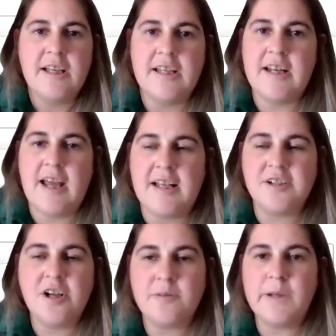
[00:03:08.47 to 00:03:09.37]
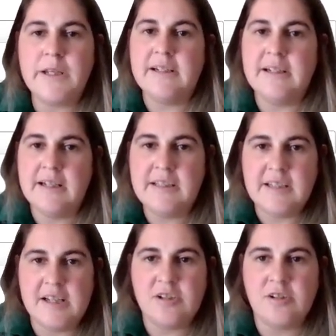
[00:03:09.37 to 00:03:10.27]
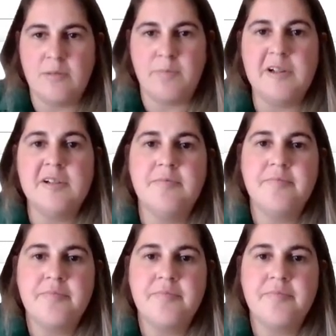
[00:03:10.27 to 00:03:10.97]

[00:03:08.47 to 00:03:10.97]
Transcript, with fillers: It has not been linked yet to a bill.